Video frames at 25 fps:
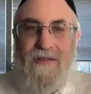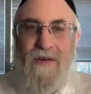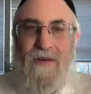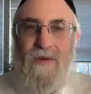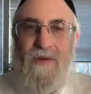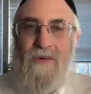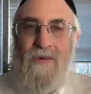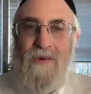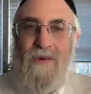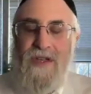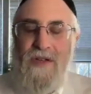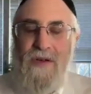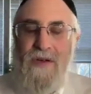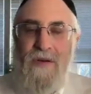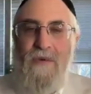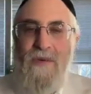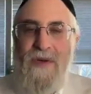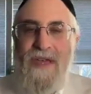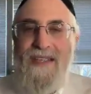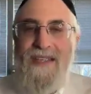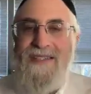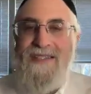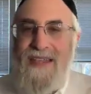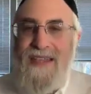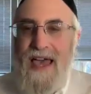Who
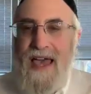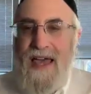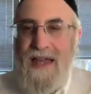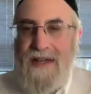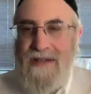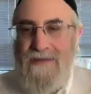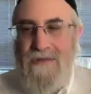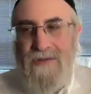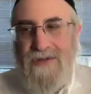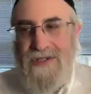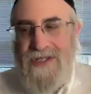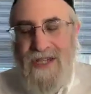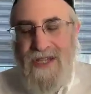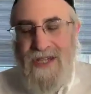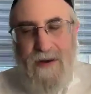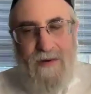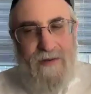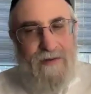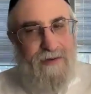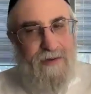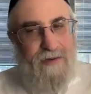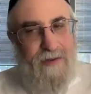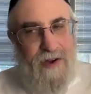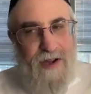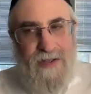is that? Who is that
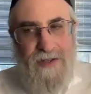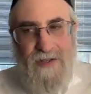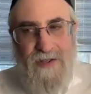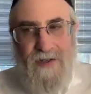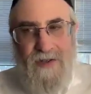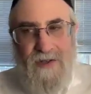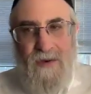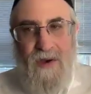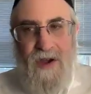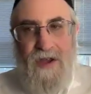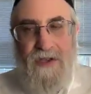referring to?